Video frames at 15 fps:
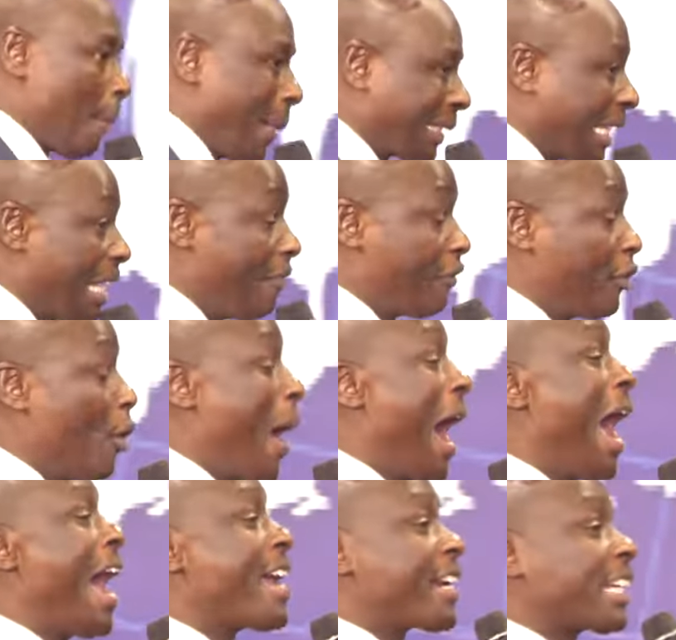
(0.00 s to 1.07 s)
But if you
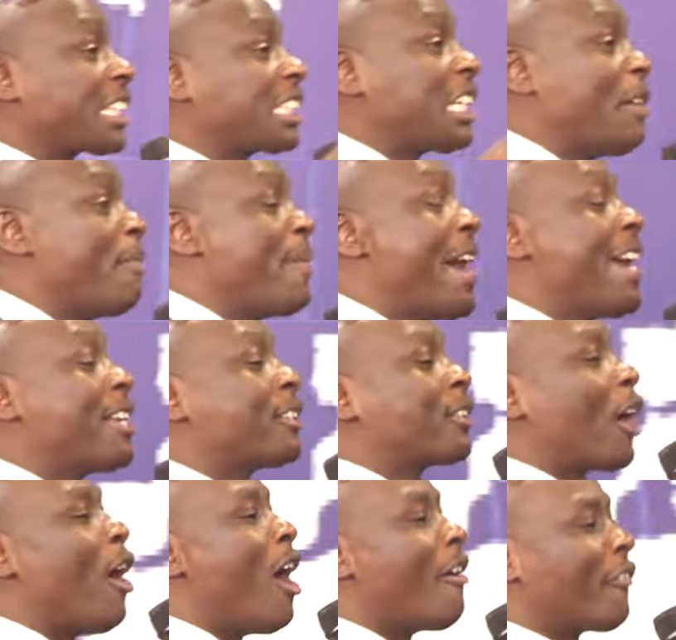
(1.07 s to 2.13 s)
are a
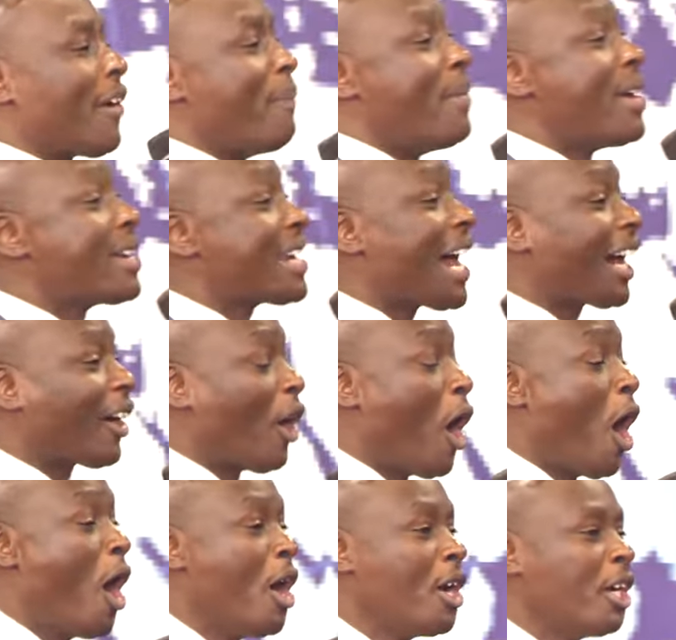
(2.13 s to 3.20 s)
recipient of a
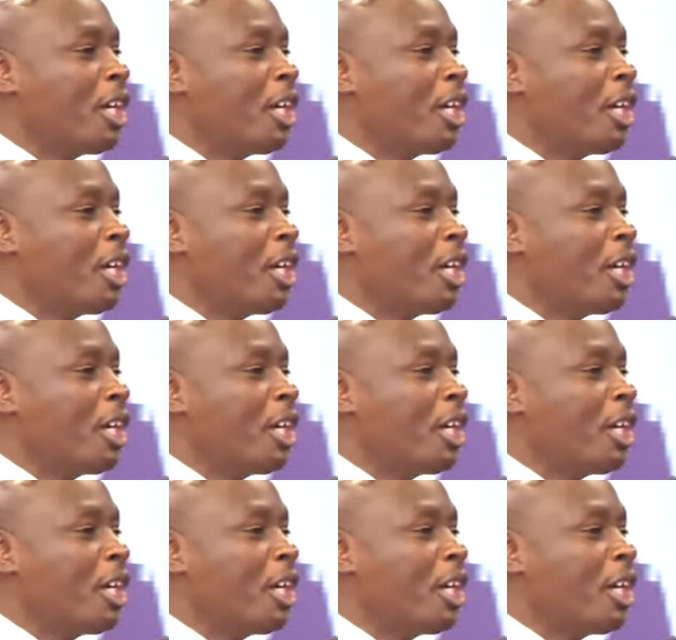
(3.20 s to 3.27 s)
miracle,